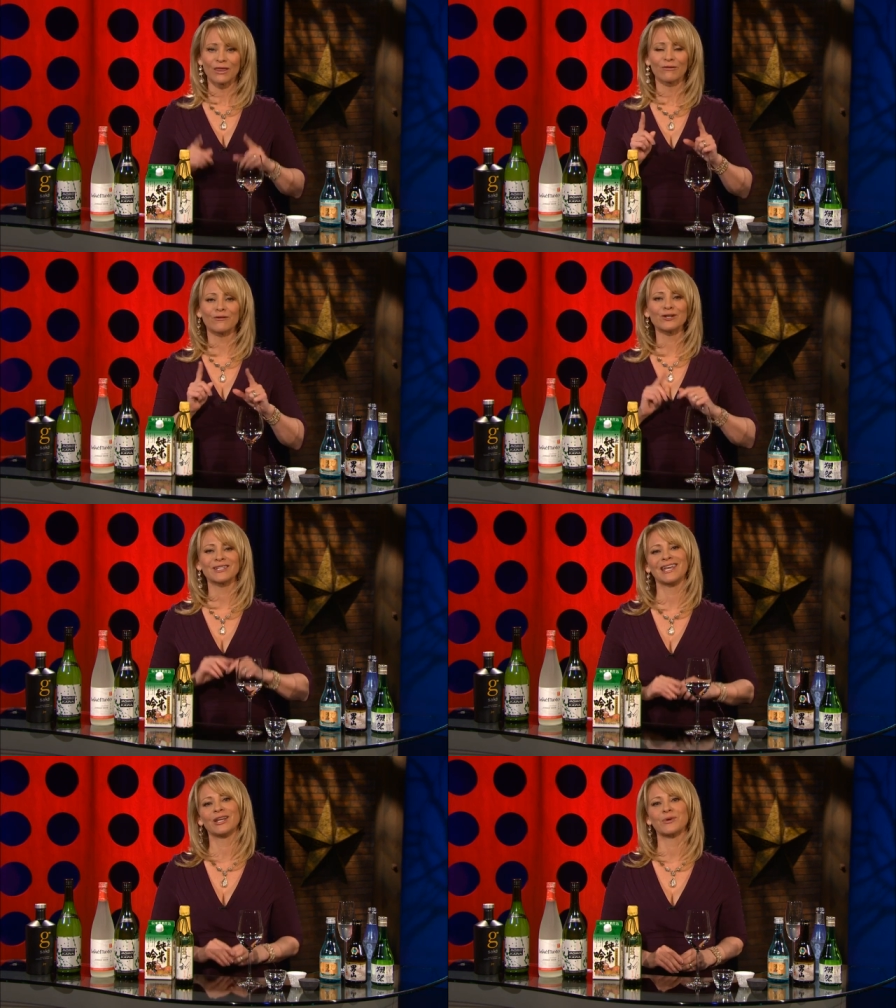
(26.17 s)
The
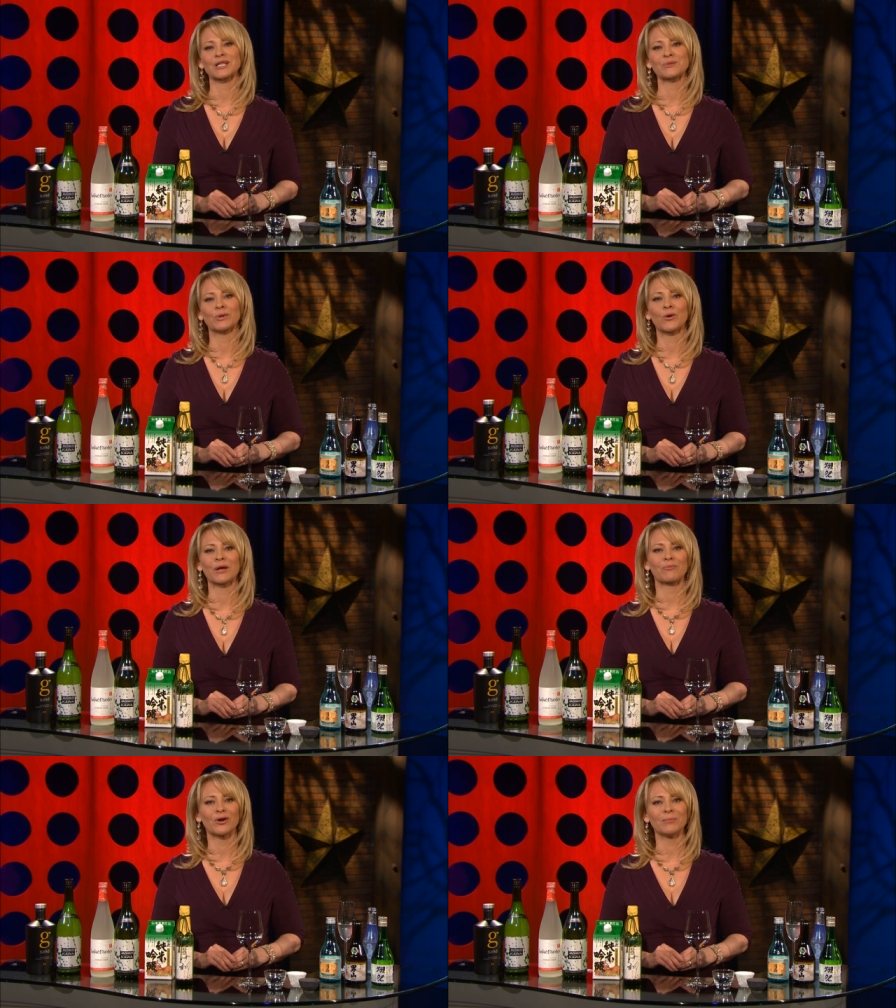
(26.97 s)
first key to
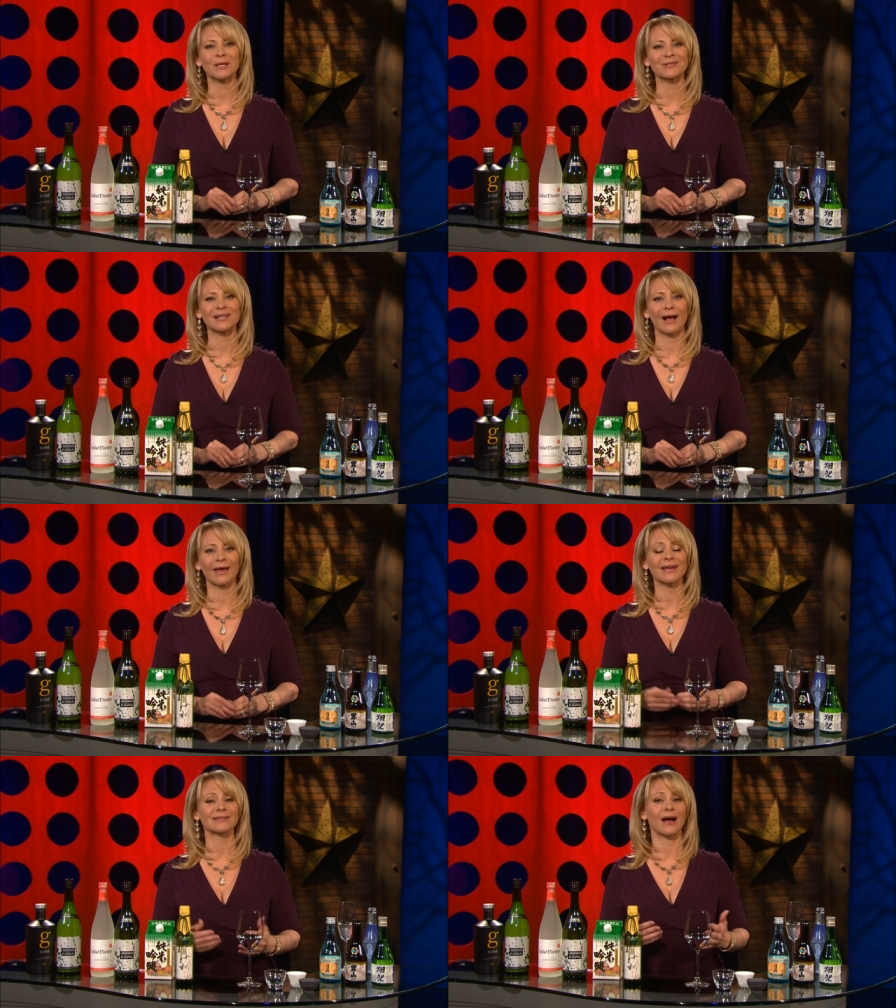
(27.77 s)
exploring premium
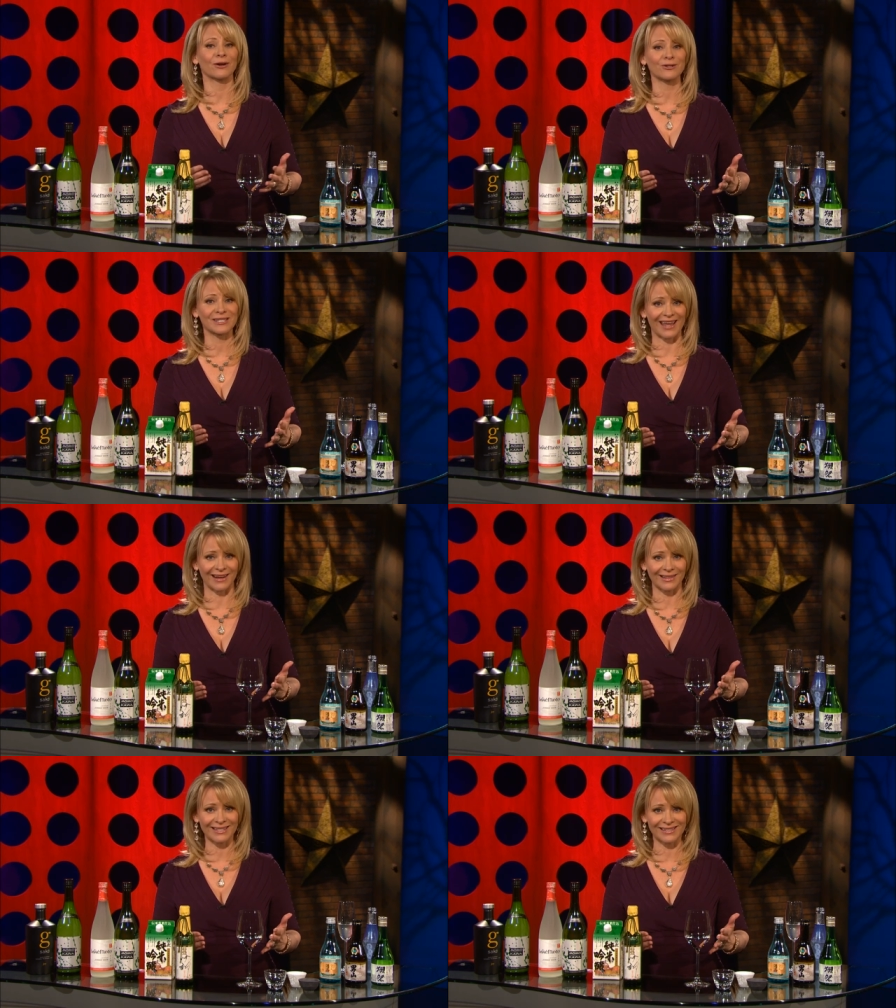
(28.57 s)
sake is
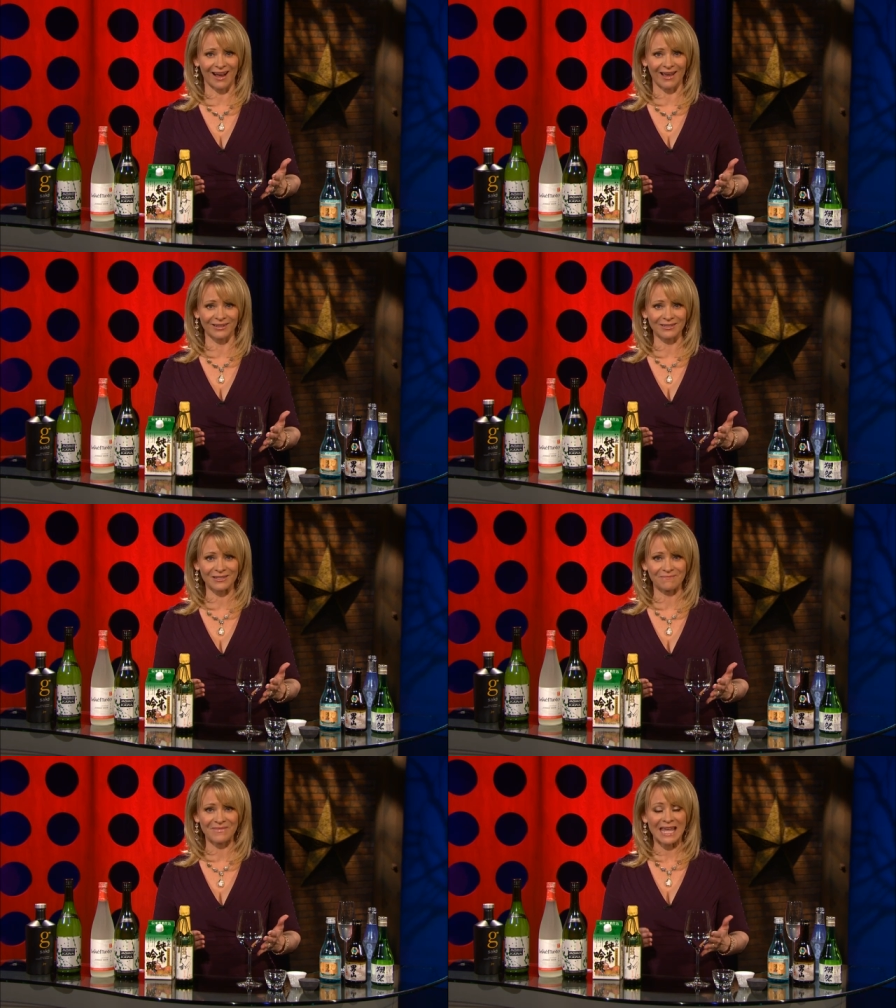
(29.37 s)
understanding the
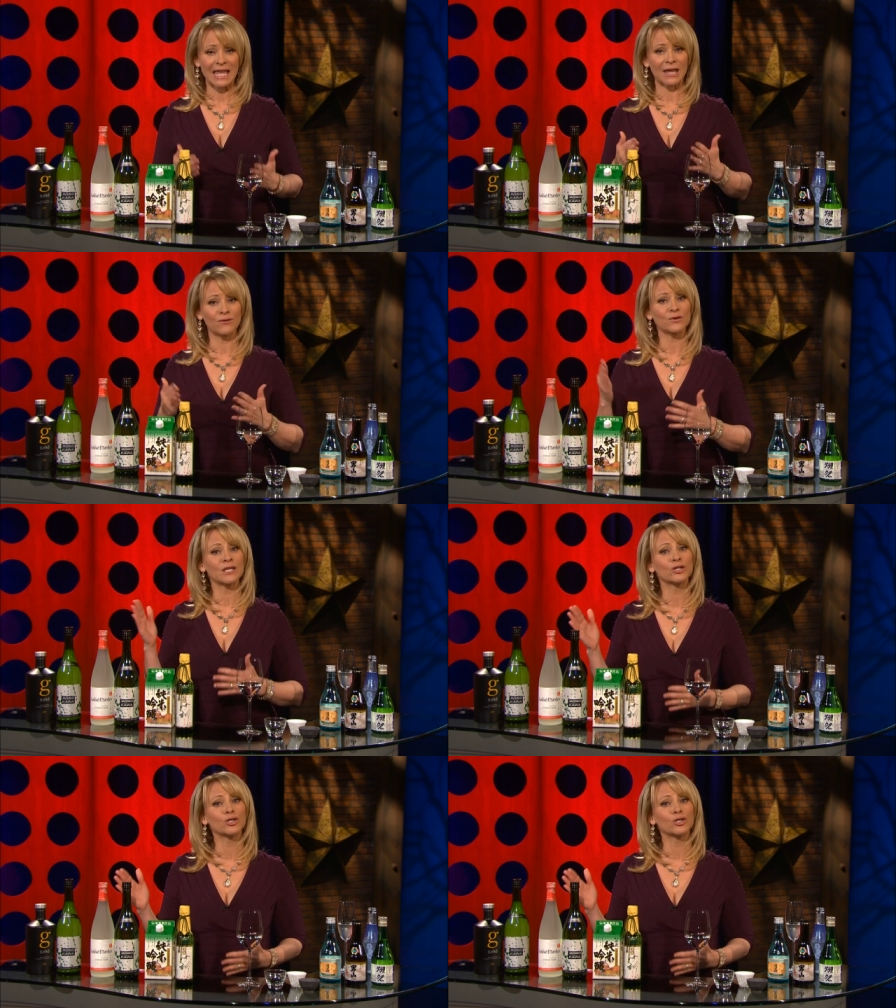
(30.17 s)
styles. If you see